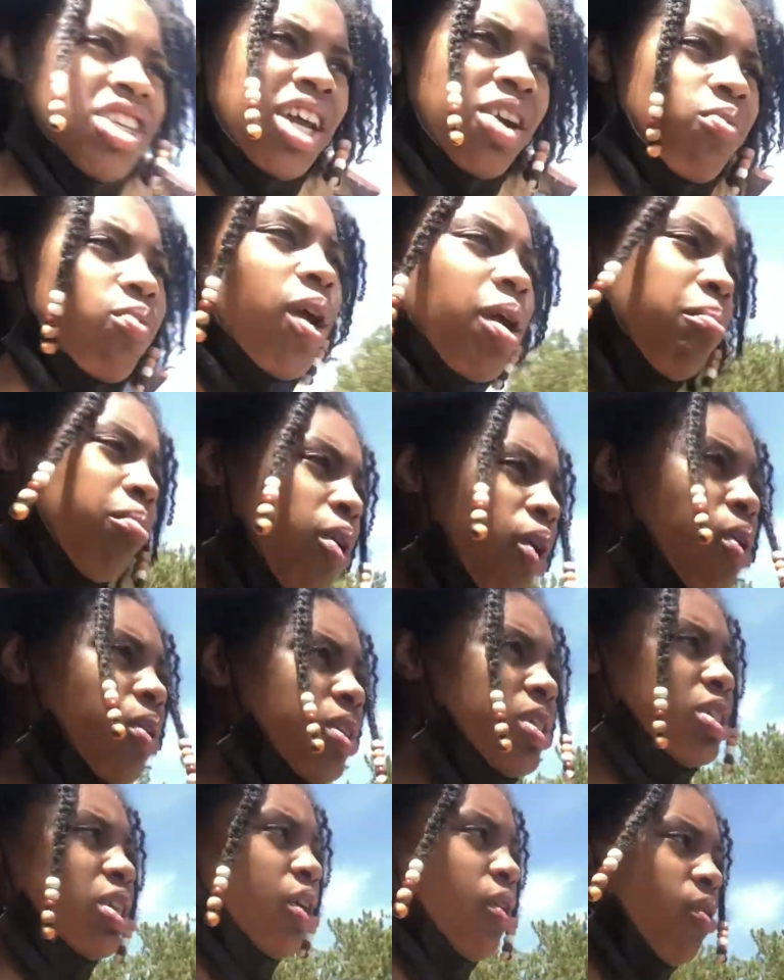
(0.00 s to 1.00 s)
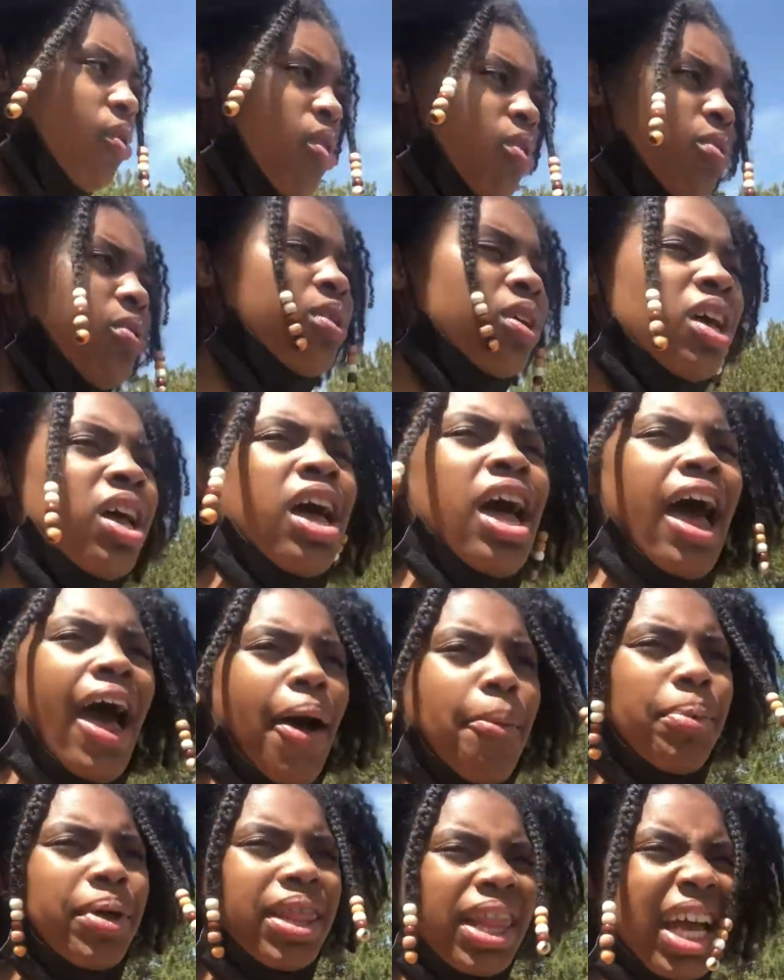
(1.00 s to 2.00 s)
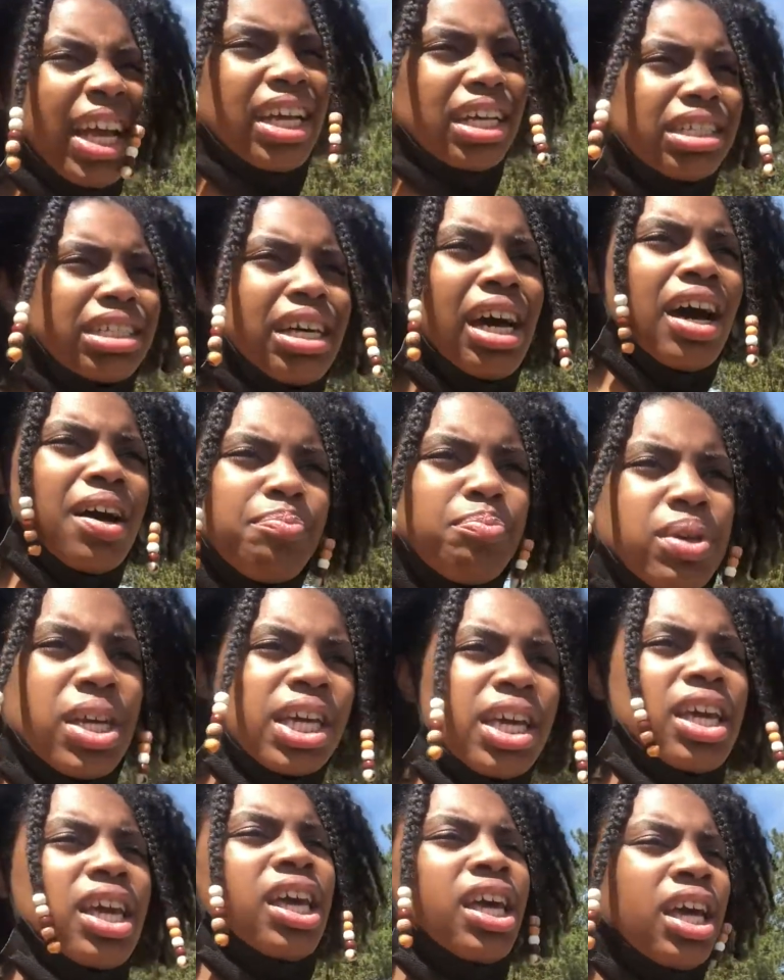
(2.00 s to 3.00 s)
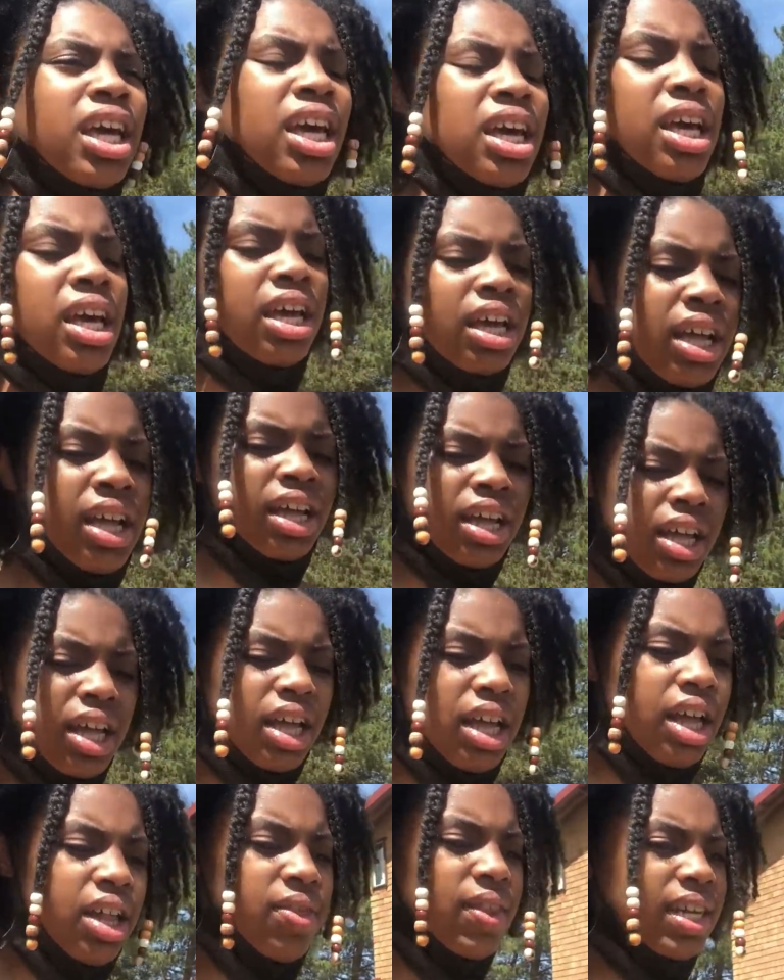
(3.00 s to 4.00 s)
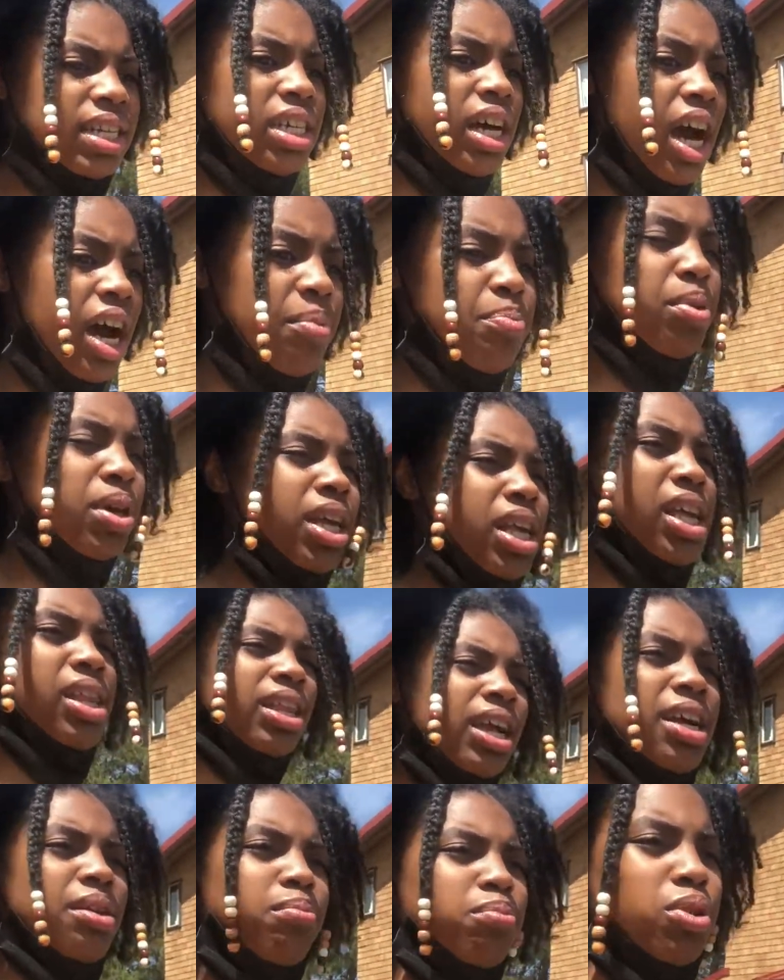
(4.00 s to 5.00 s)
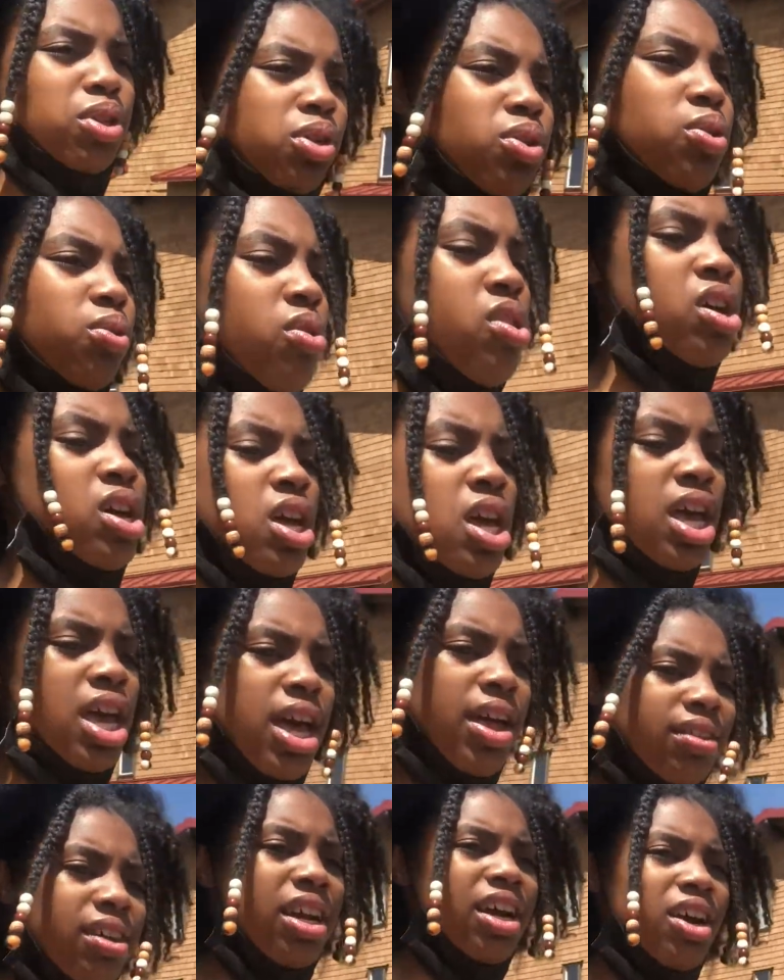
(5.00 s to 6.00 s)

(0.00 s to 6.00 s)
like rainbows. So I'll put like a topic, the topic in like blue, and then